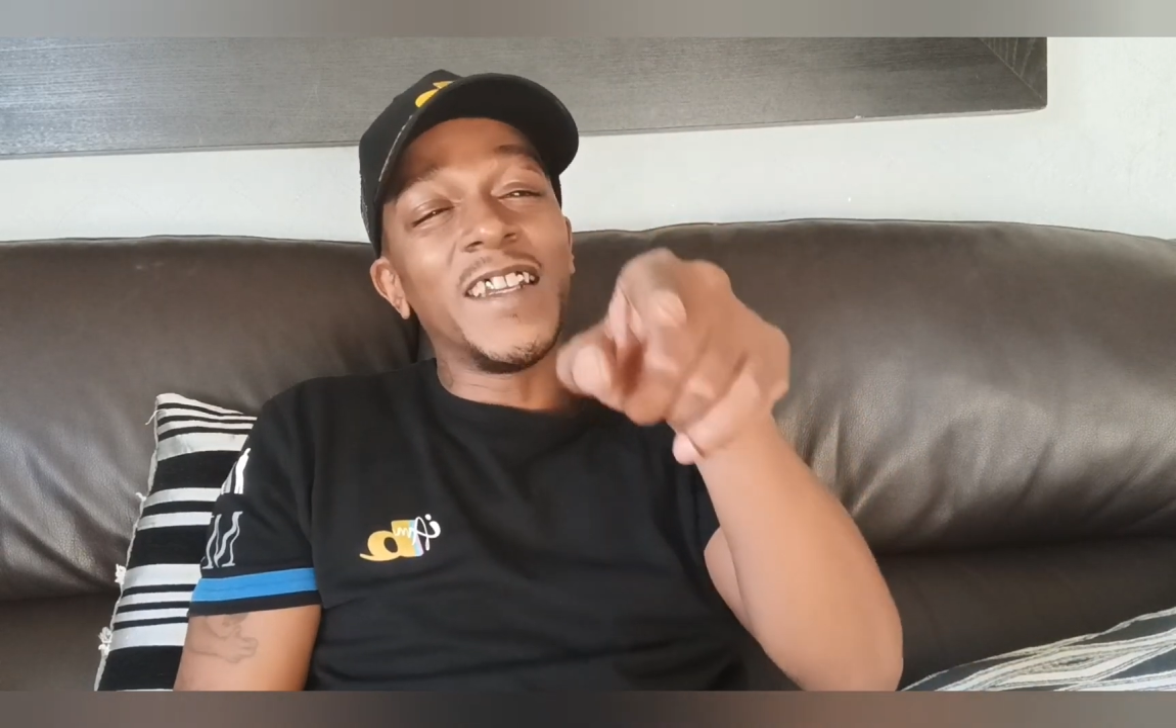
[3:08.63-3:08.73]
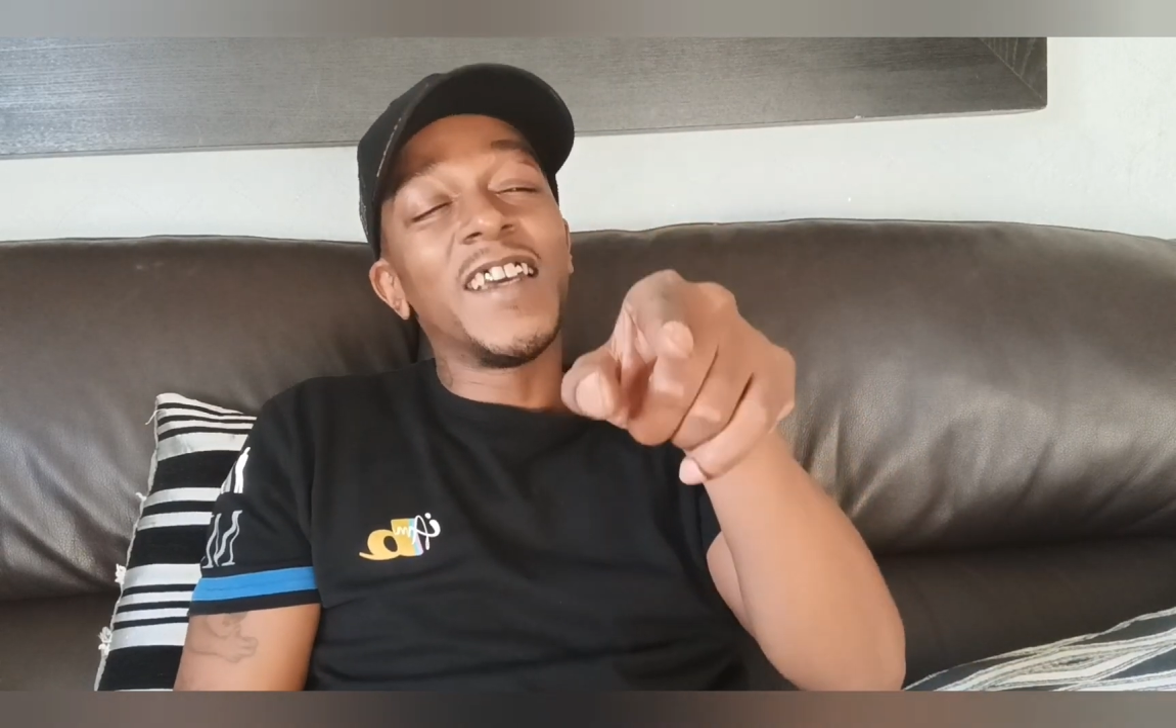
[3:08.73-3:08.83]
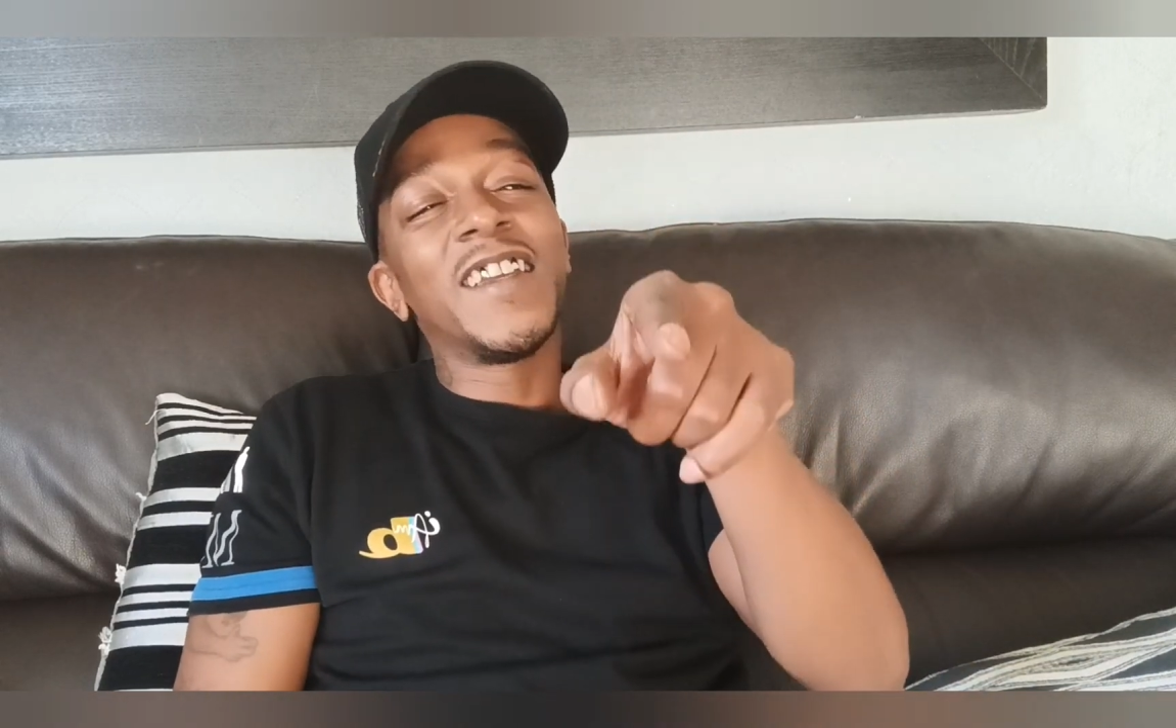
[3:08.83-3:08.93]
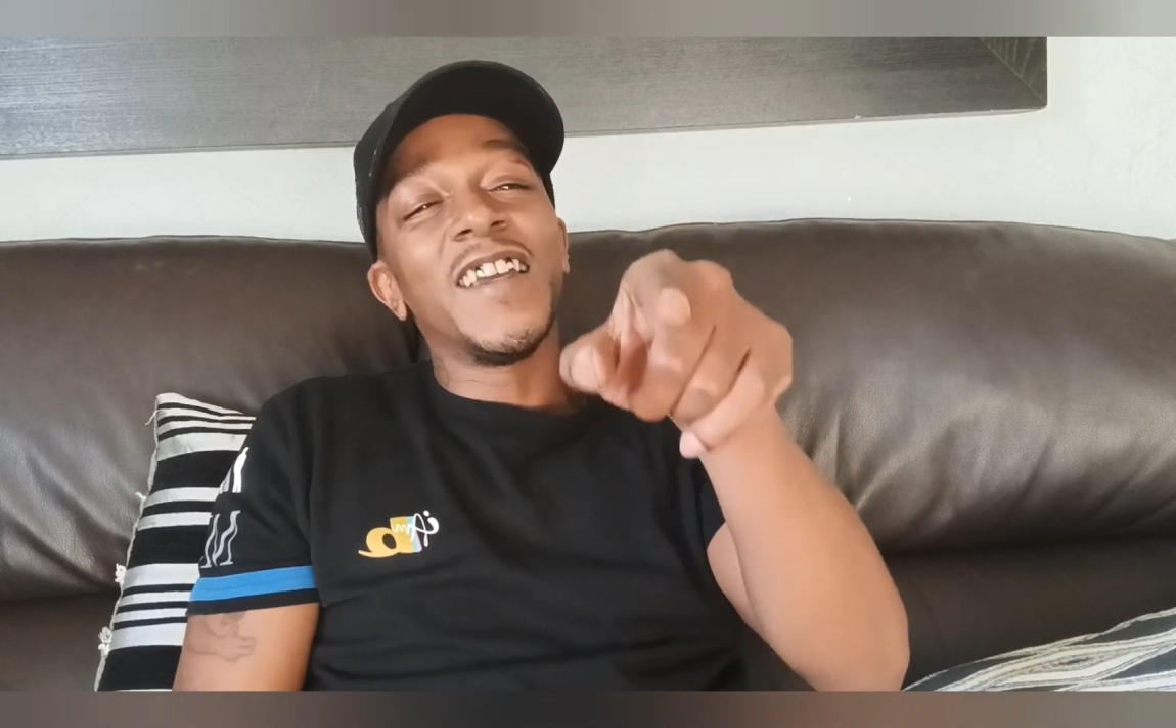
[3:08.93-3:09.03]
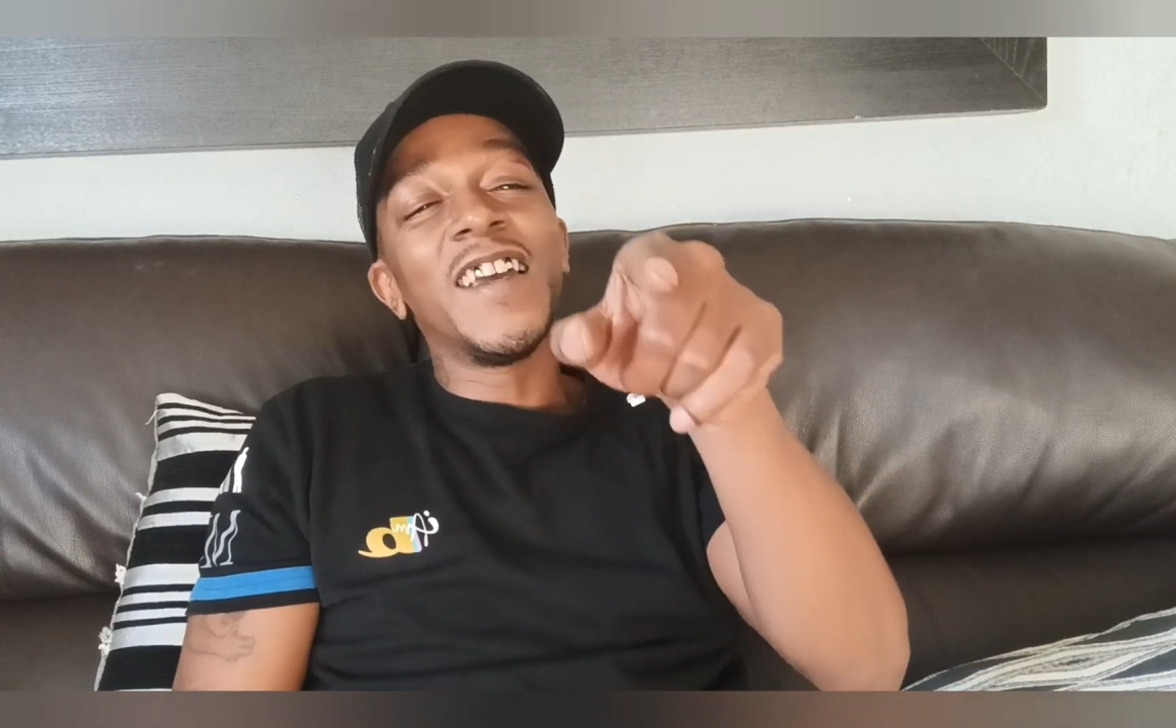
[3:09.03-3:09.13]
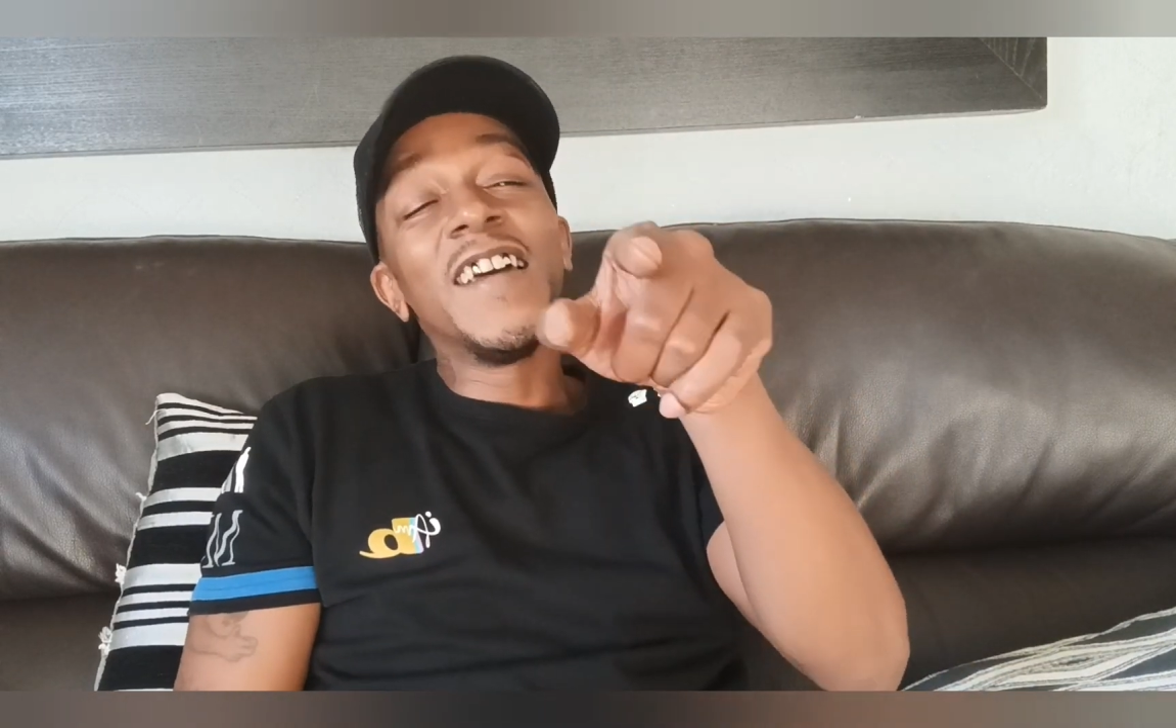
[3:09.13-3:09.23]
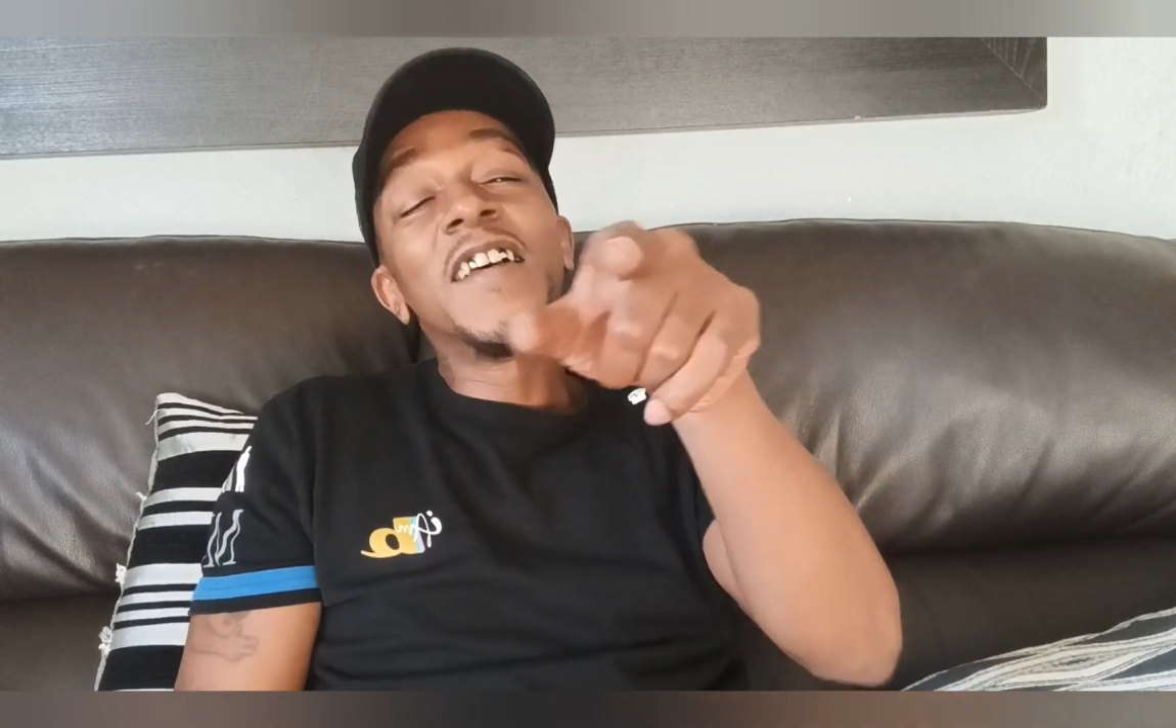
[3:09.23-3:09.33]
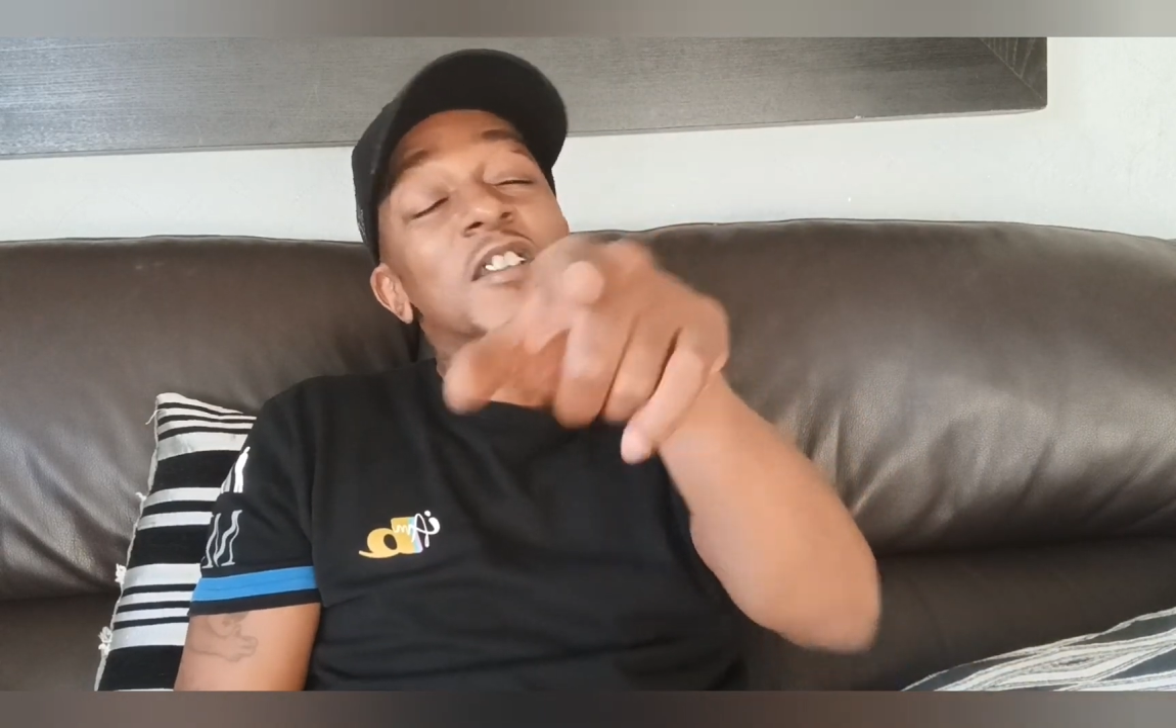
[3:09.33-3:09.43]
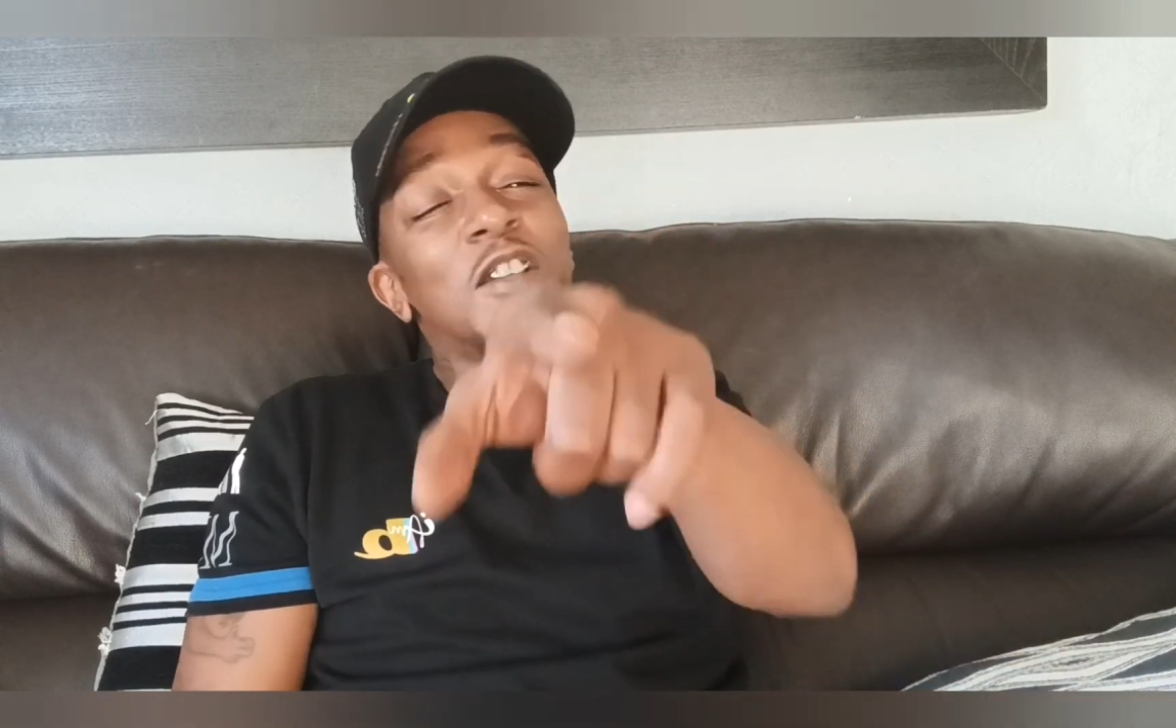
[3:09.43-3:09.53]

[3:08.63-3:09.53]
yeah, so